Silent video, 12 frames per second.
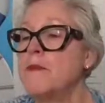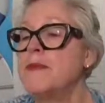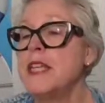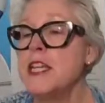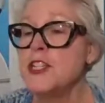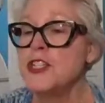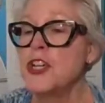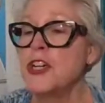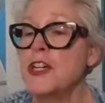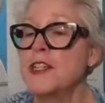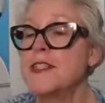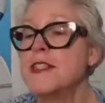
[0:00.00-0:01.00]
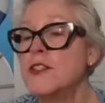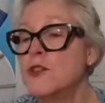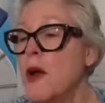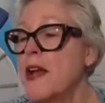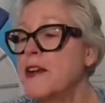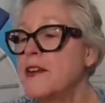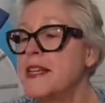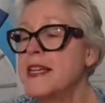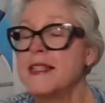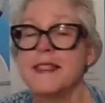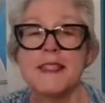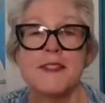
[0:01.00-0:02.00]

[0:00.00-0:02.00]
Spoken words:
t-shirts and sweater knits.